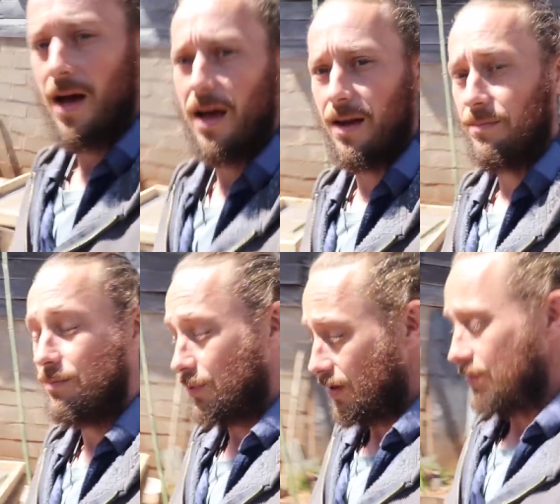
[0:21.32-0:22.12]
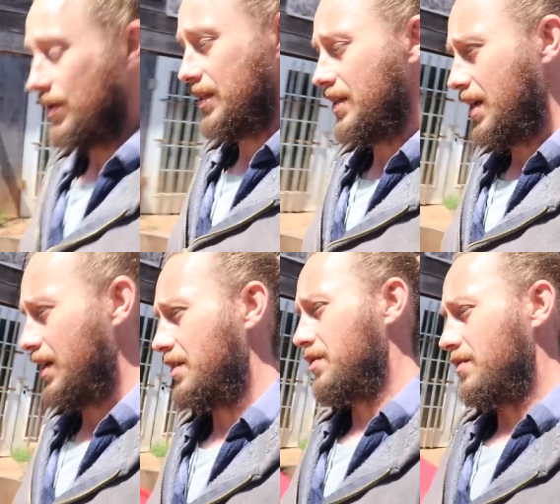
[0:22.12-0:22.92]
I had a pretty busy
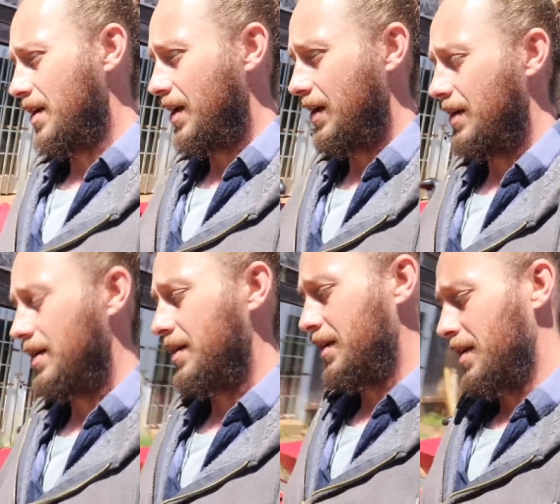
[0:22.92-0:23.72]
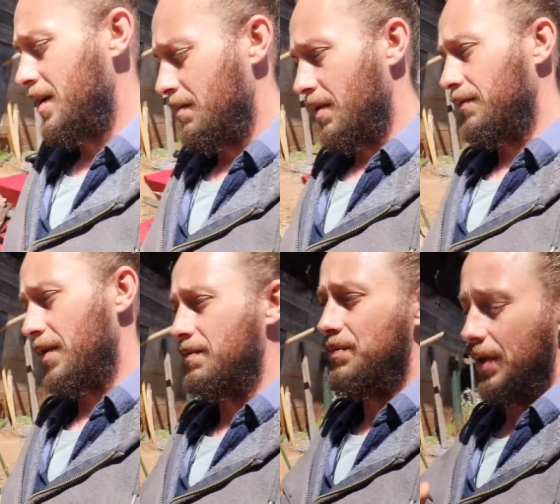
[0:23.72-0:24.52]
day yesterday. My
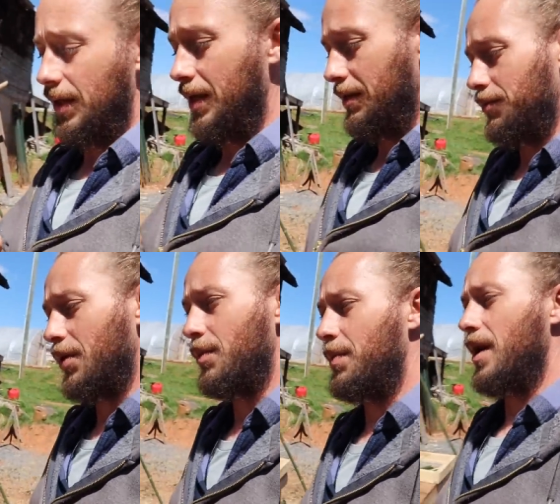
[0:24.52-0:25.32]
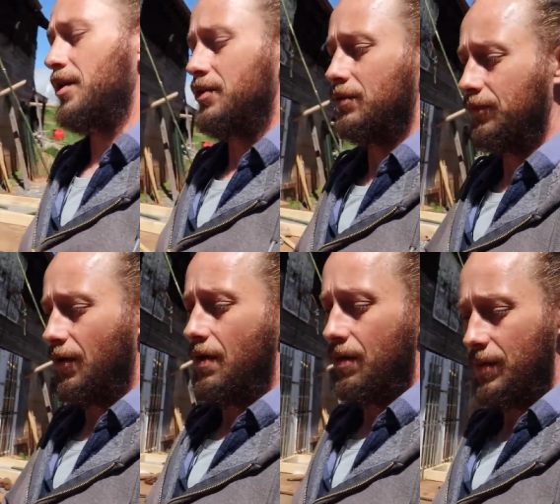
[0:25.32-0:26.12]
friend Billy of Permapastures
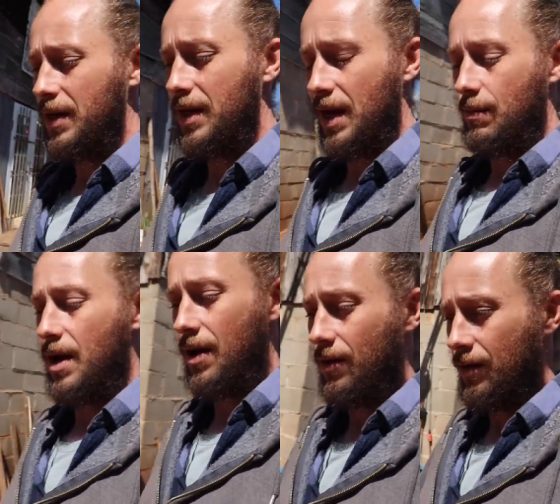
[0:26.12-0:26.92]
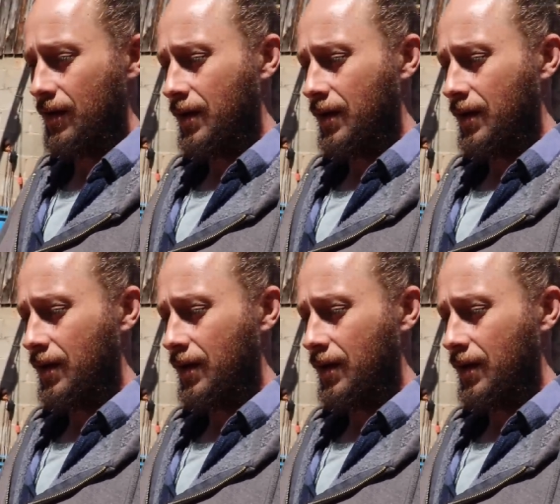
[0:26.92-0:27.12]
Farm, he came out.